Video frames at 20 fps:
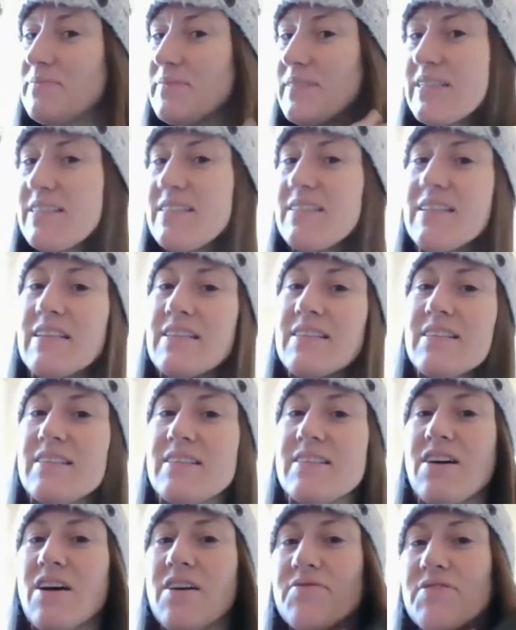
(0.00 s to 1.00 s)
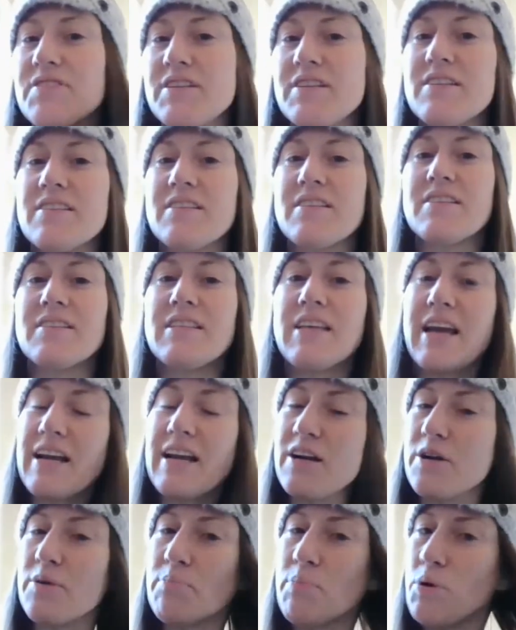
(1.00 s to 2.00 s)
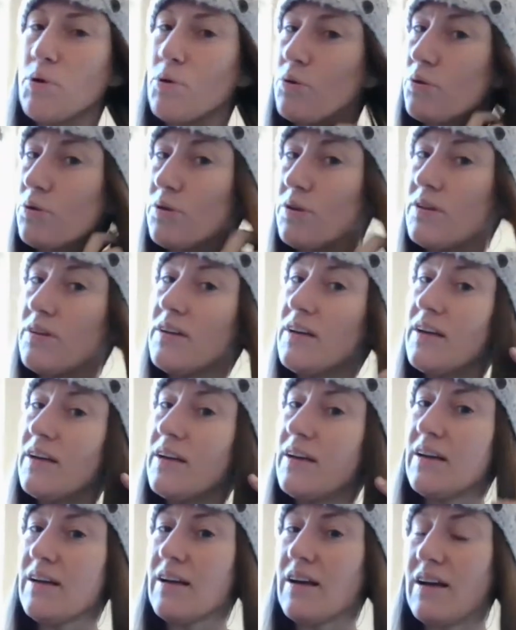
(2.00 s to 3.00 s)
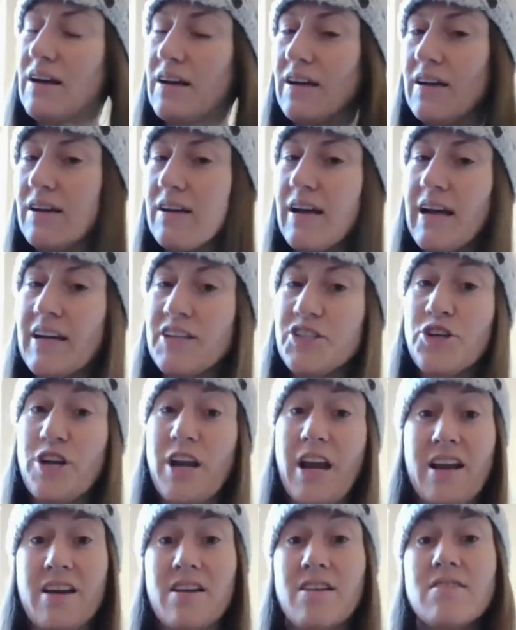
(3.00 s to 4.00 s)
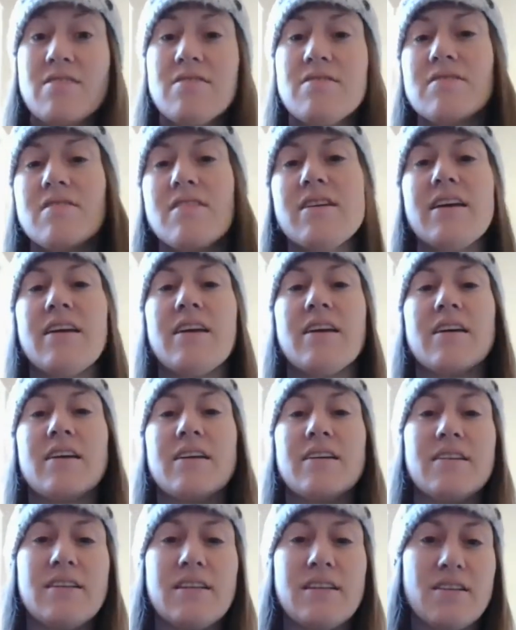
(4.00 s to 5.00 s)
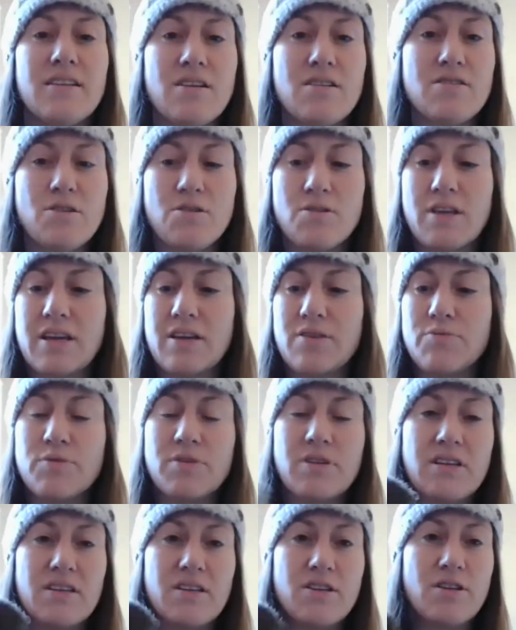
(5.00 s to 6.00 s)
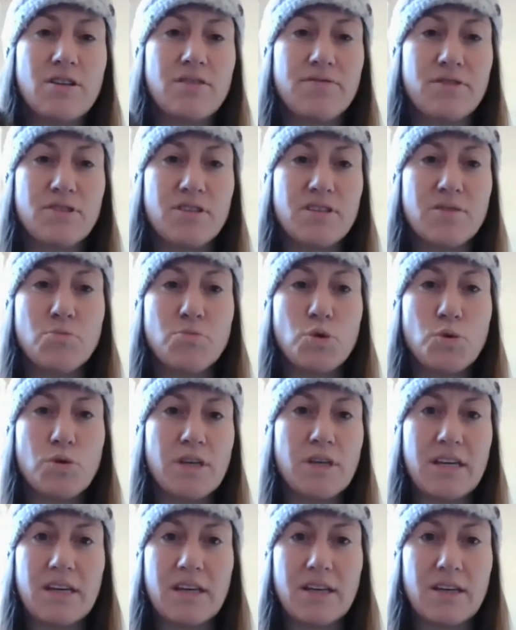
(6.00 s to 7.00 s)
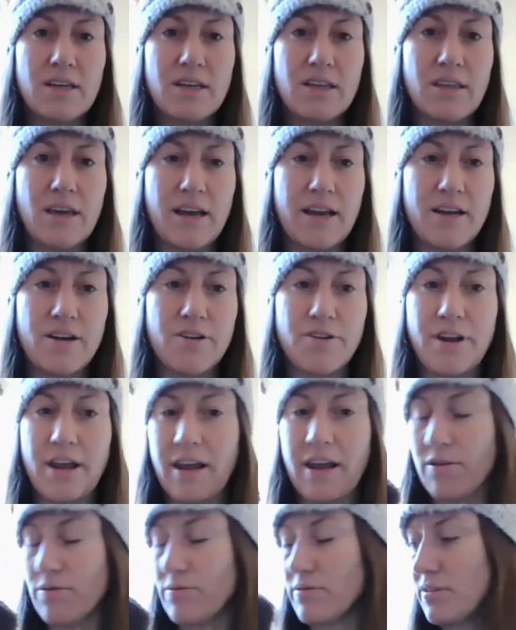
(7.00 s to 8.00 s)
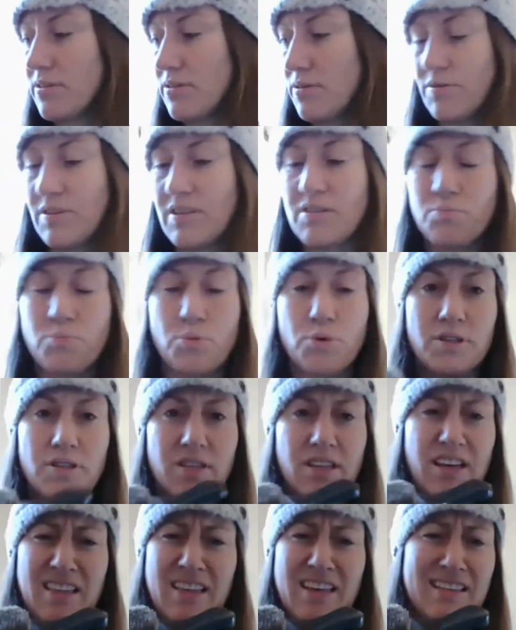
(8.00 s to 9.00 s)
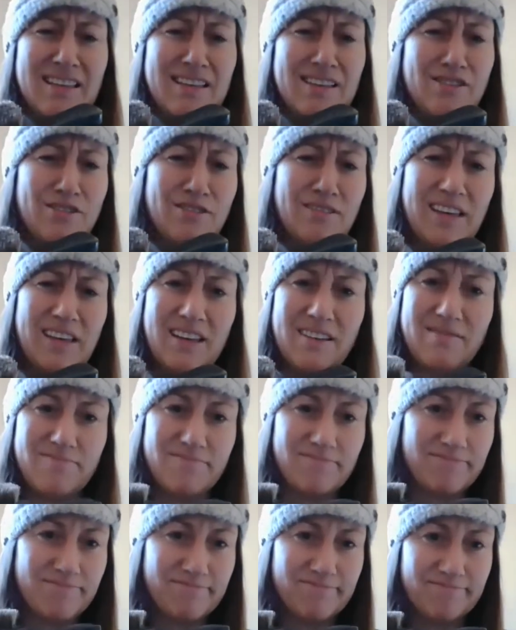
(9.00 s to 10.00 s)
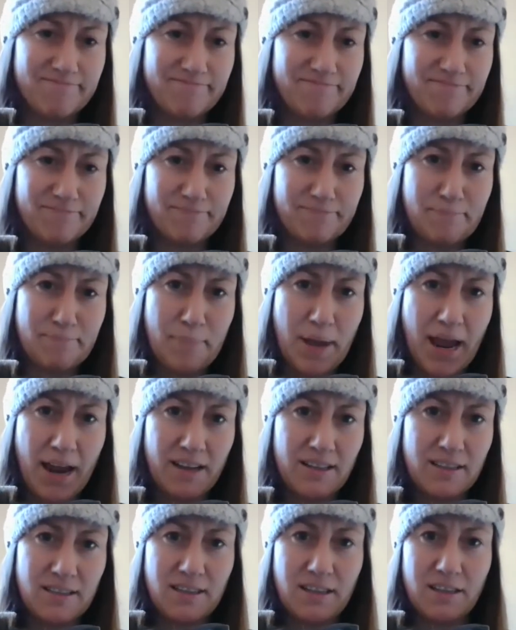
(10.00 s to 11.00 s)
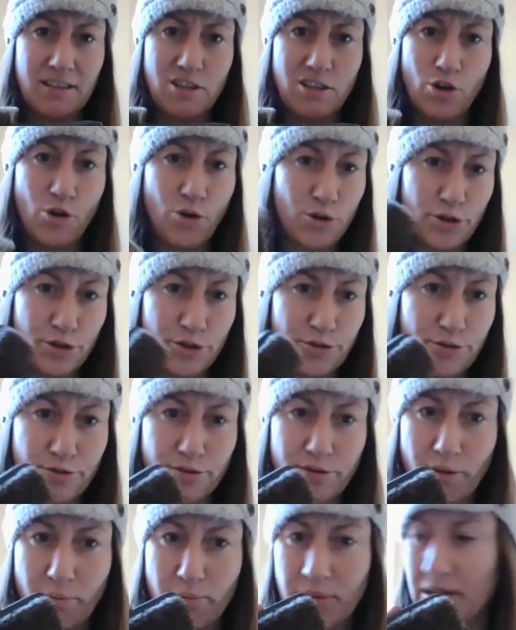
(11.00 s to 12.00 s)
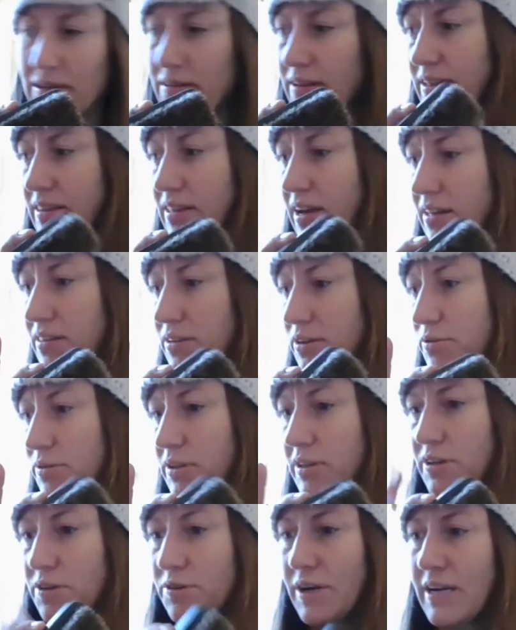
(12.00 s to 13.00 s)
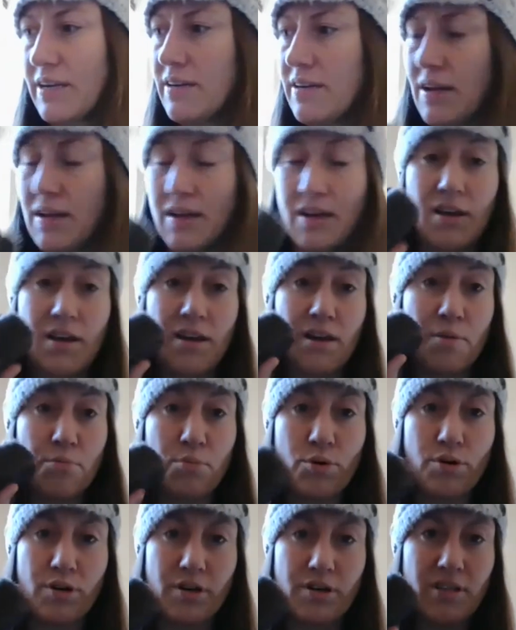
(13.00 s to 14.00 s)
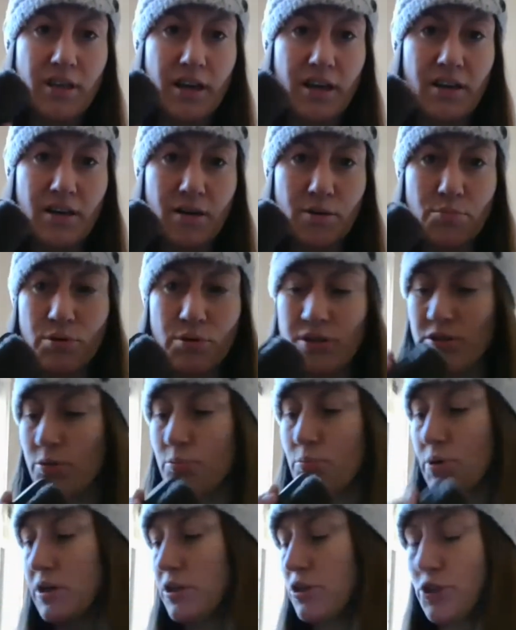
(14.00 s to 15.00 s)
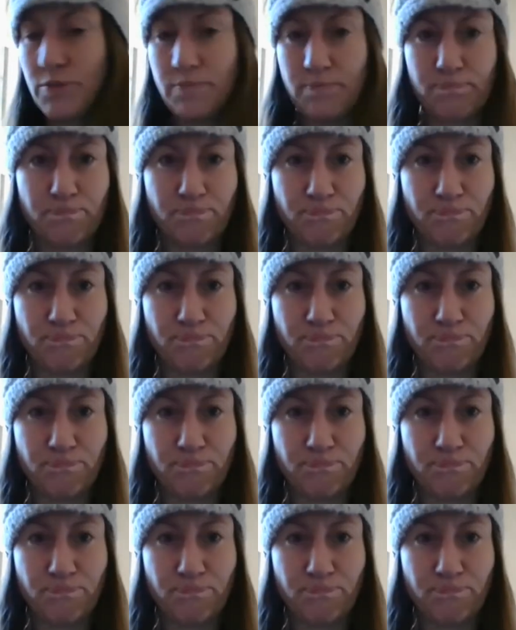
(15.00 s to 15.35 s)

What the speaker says: It's nice and soft and it doesn't tear or pull at your hair. And it also like really good for smoothing the hair down. So these boards, I think these are like max $6 or something like that. They're really great. Boar's hair bristle brush.